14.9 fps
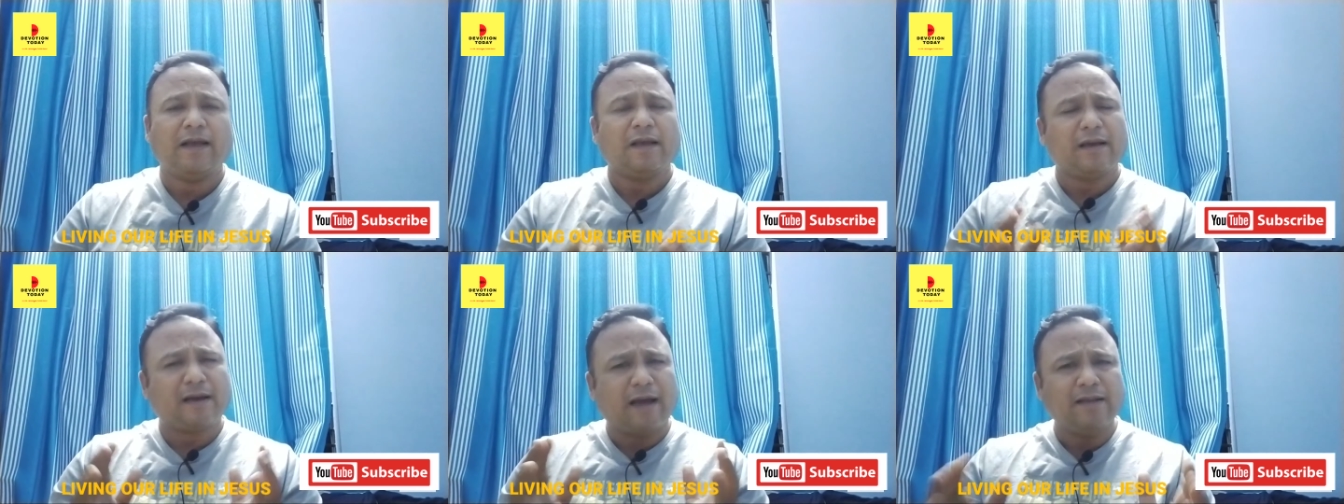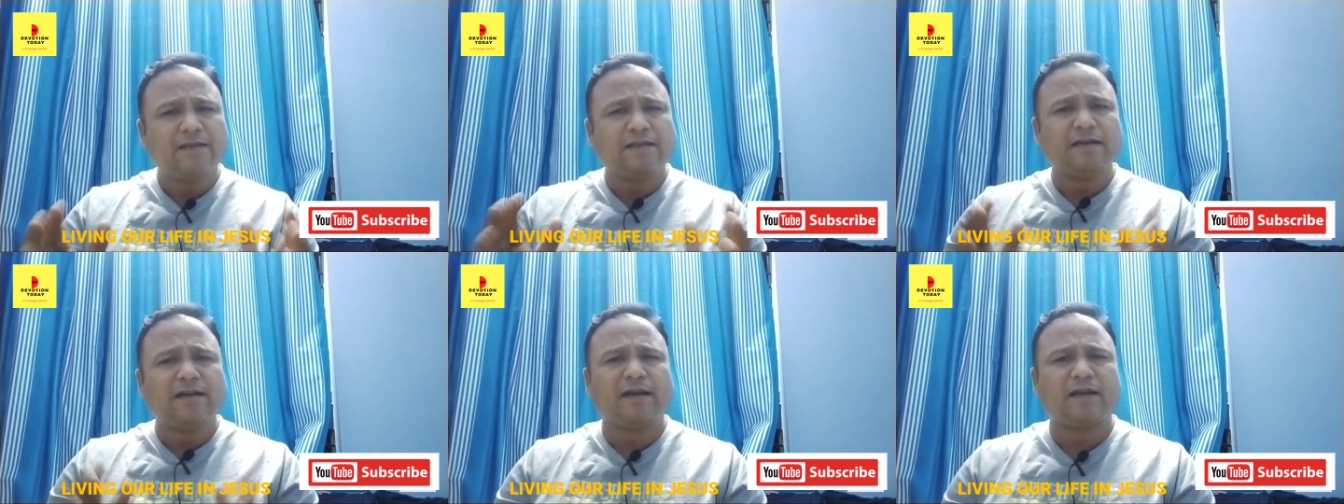
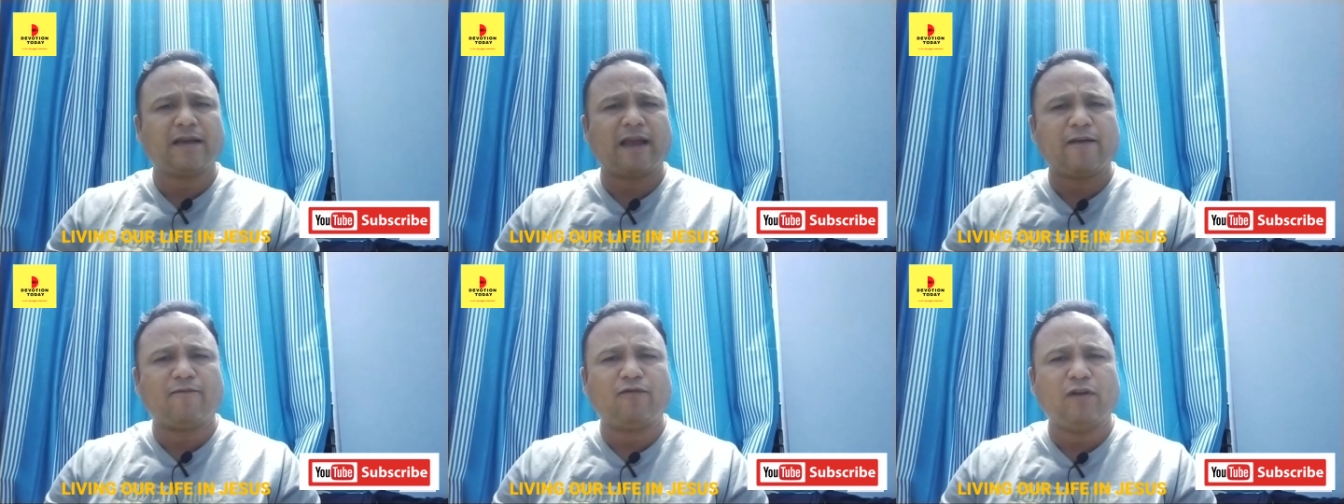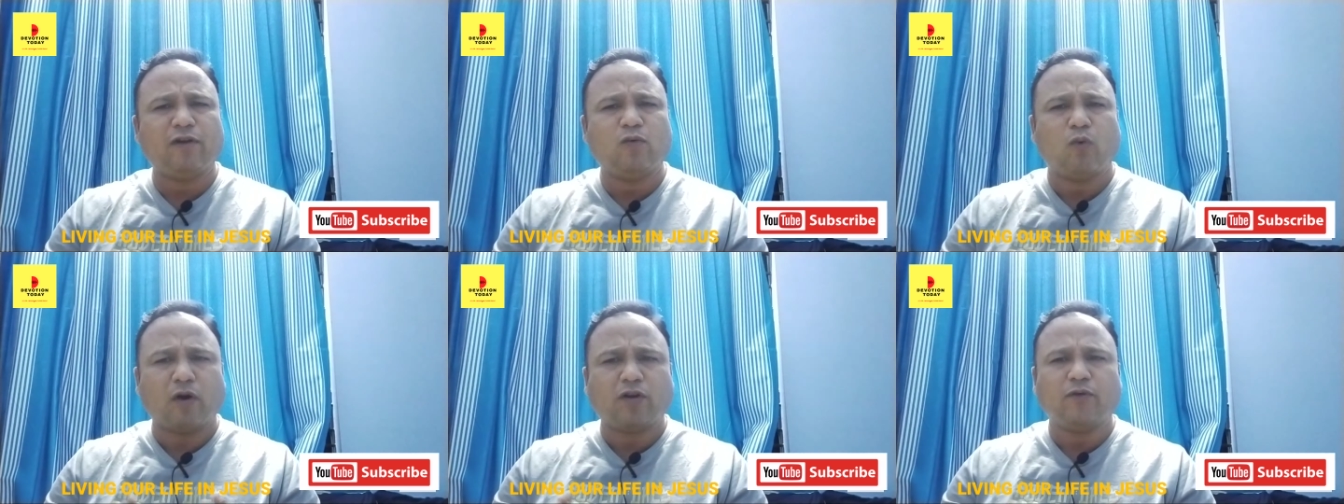Consider carefully
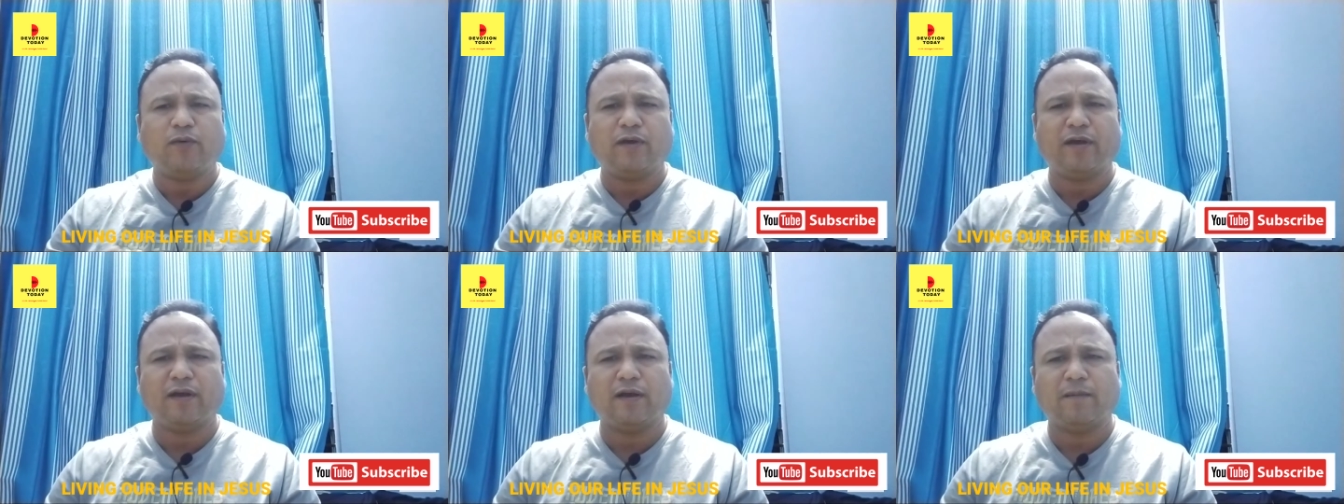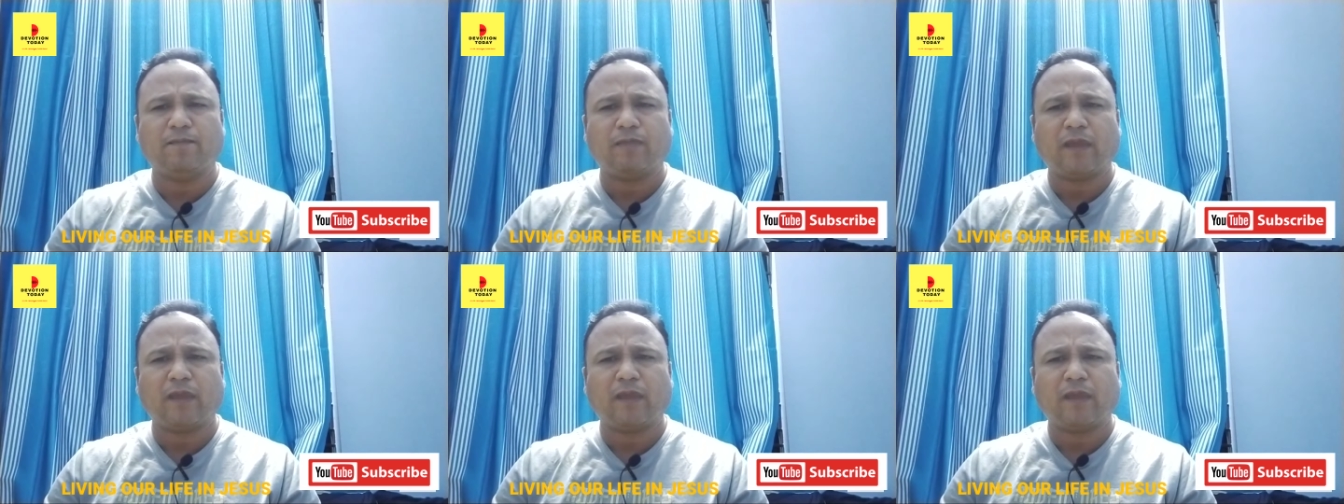what you hear.